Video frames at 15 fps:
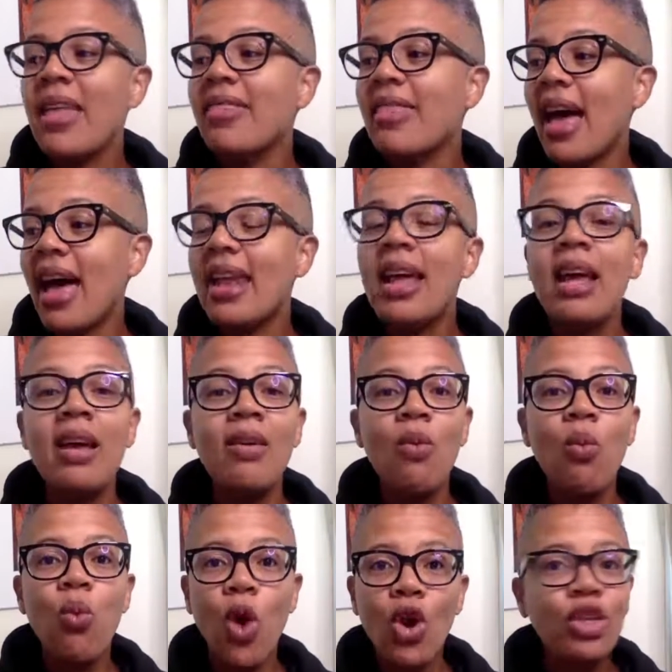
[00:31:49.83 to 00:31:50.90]
that
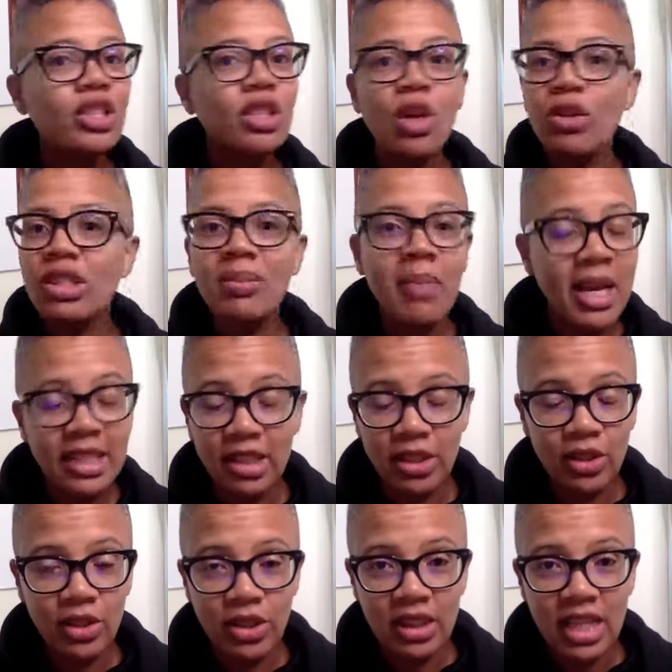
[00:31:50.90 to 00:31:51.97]
works those
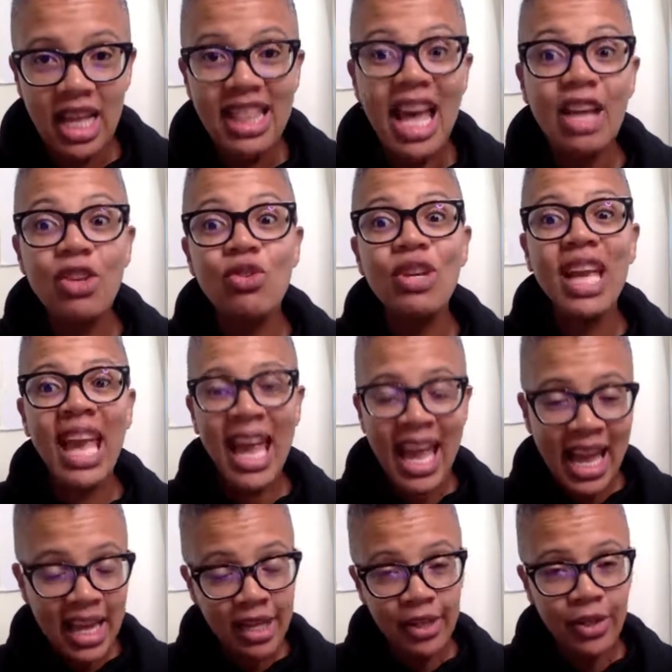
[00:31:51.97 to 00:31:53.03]
muscles that you
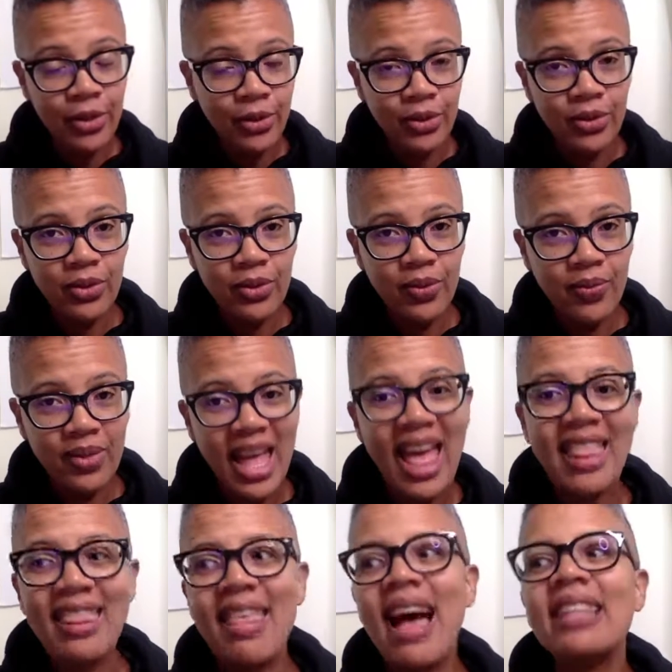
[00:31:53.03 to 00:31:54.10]
can do.
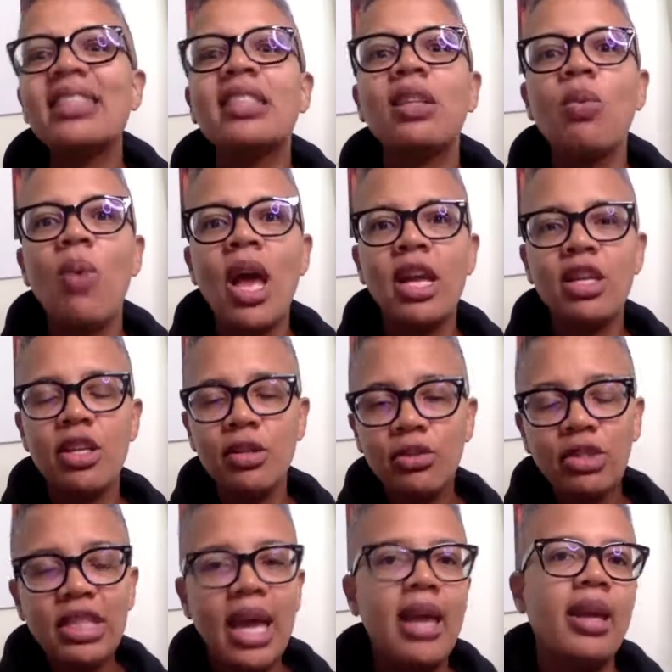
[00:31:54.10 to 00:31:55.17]
And that's the way you
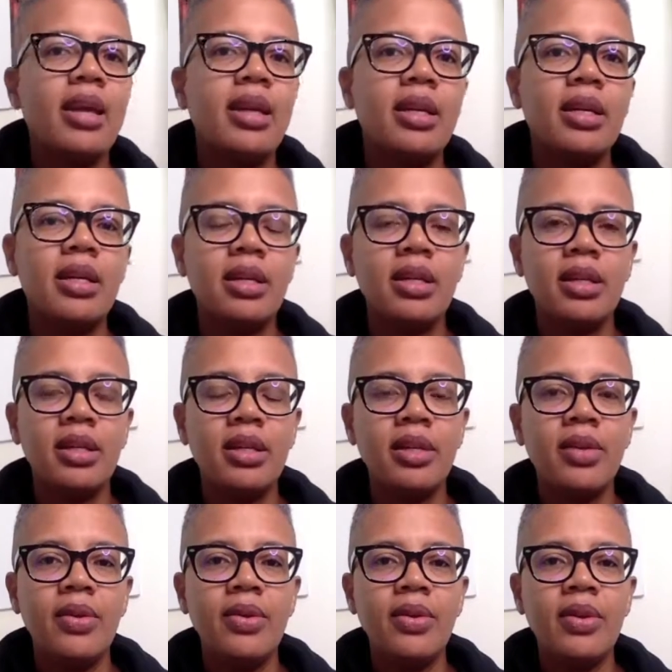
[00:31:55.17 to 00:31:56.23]
take.
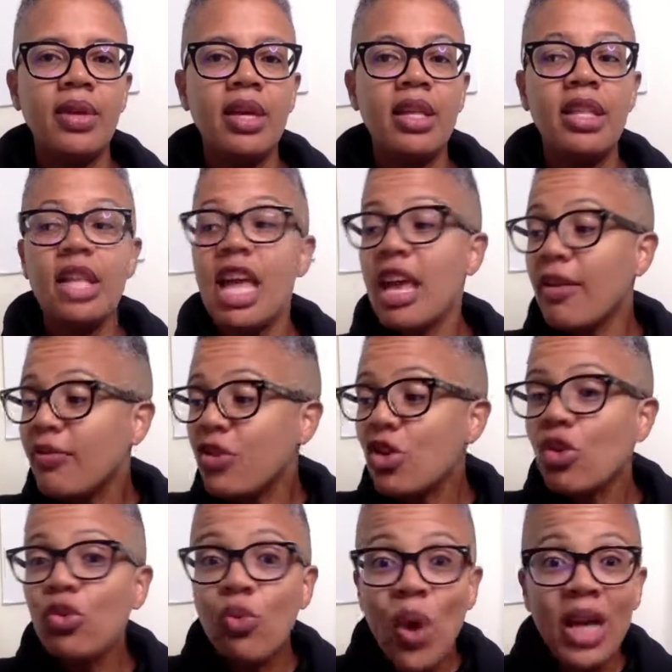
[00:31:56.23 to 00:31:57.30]
If
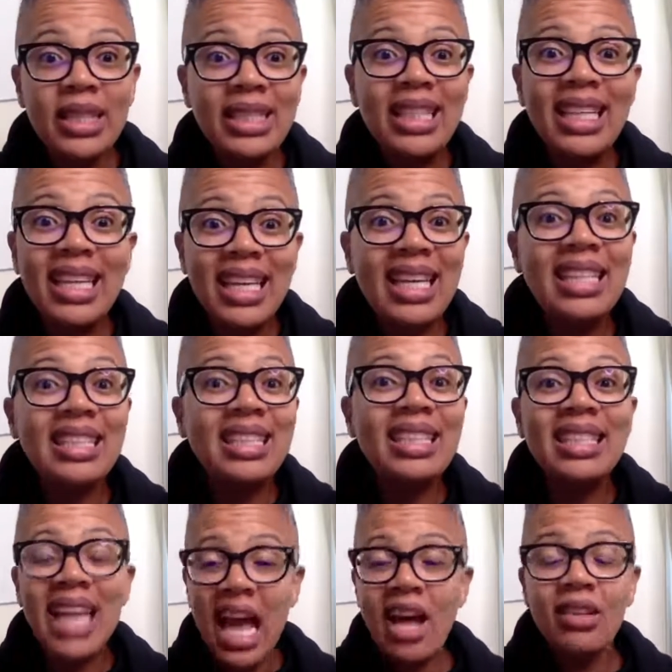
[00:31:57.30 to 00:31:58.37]
you want to get to
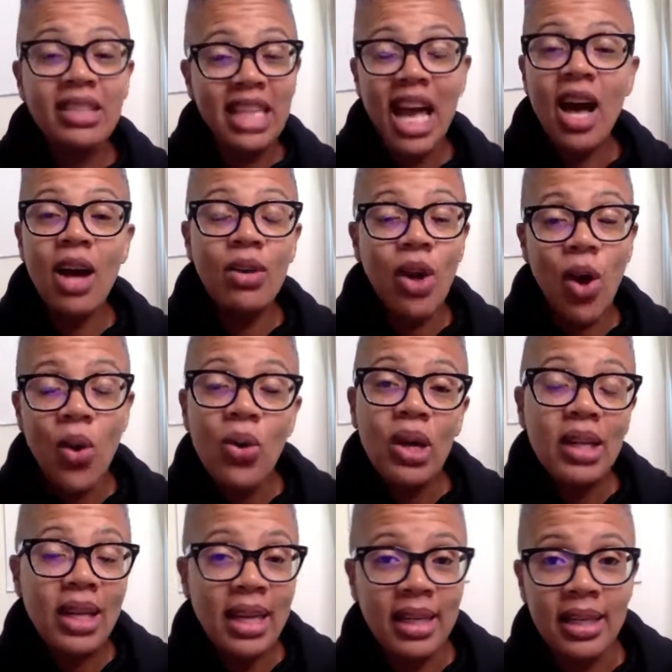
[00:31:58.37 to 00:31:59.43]
downtown
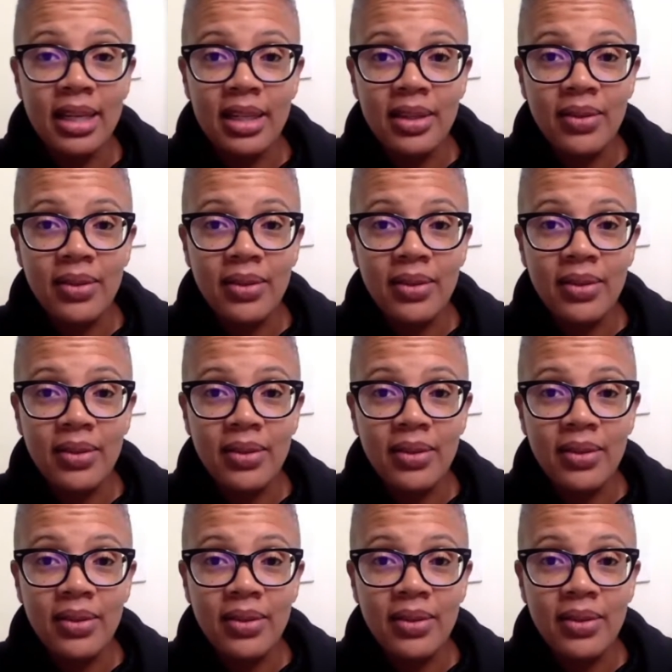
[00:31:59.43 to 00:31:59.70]
Oakland,